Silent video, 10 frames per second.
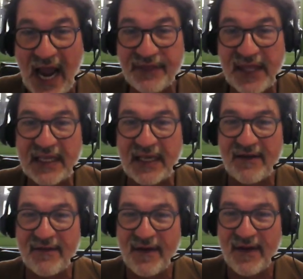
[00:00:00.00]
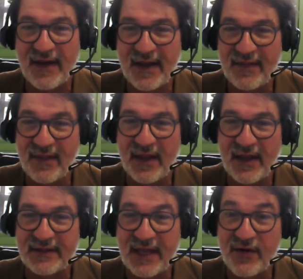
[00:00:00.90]
I think
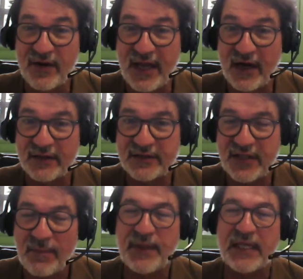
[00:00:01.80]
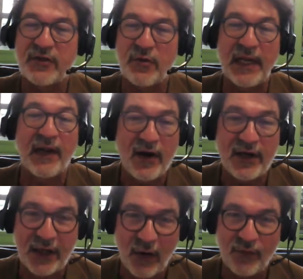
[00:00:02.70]
there's something to be
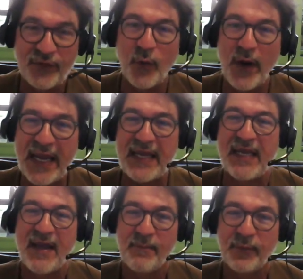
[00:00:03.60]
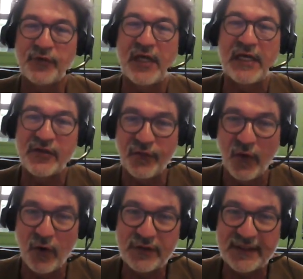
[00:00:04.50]
learned on the way proteins
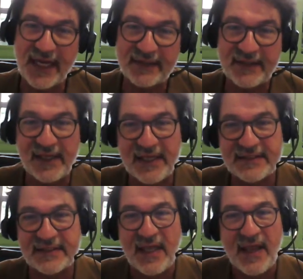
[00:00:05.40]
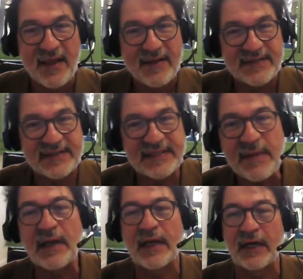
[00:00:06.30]
fold that is
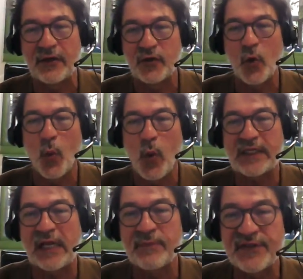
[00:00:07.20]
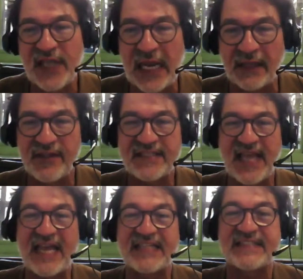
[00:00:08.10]
similar to what I'm saying, this
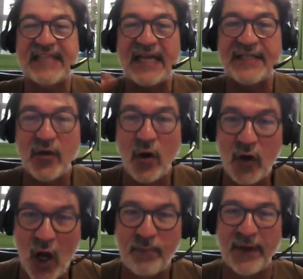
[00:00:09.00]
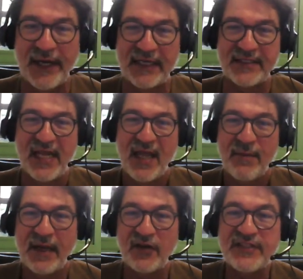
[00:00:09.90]
aesthetical component,
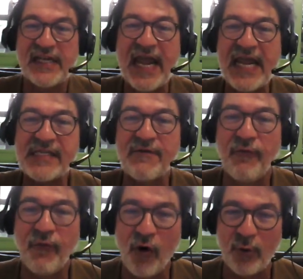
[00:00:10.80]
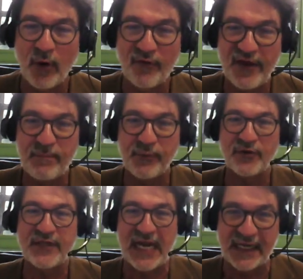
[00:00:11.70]
because the native form of a
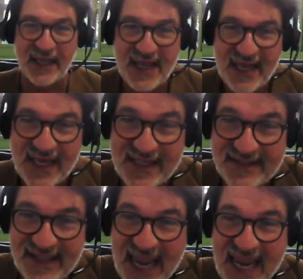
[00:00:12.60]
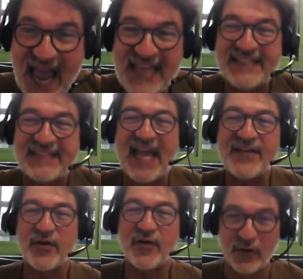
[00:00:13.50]
protein is a
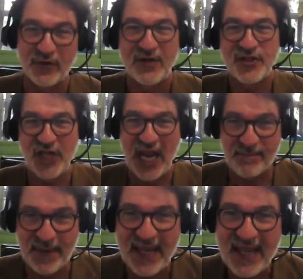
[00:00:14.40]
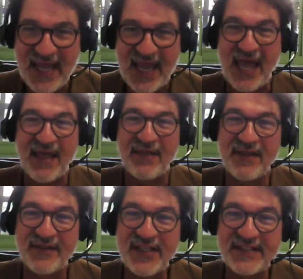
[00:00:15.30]
aesthetical shape.
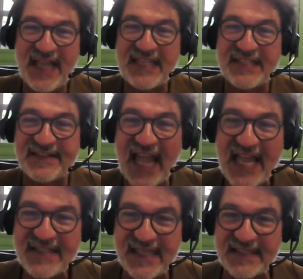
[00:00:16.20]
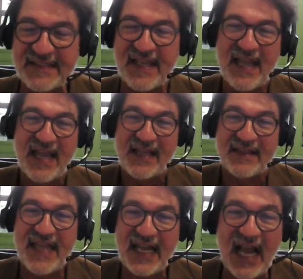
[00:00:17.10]
And this aesthesis
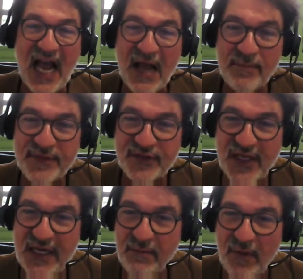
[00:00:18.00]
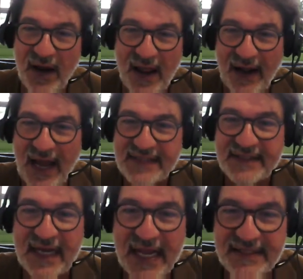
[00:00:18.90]
that comes in less
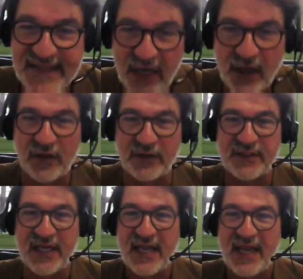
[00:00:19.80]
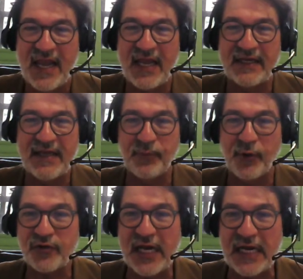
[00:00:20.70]
than a second, and the
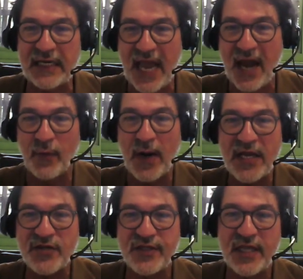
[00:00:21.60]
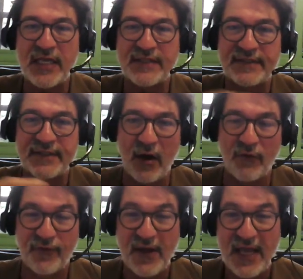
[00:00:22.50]
protein arranges
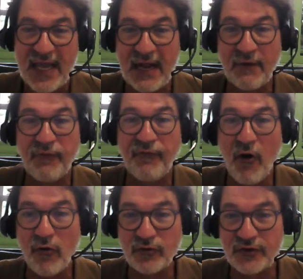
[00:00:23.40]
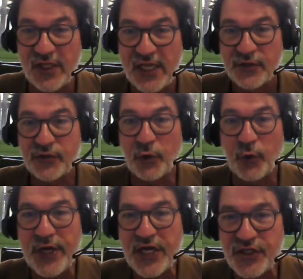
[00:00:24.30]
itself and folds to
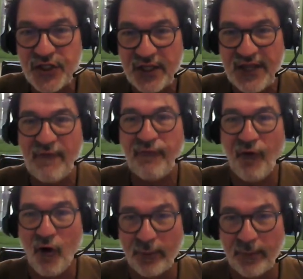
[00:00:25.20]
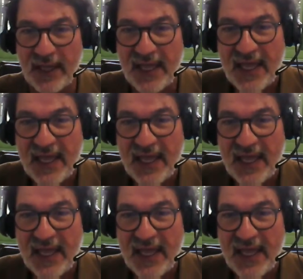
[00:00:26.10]
reach that form.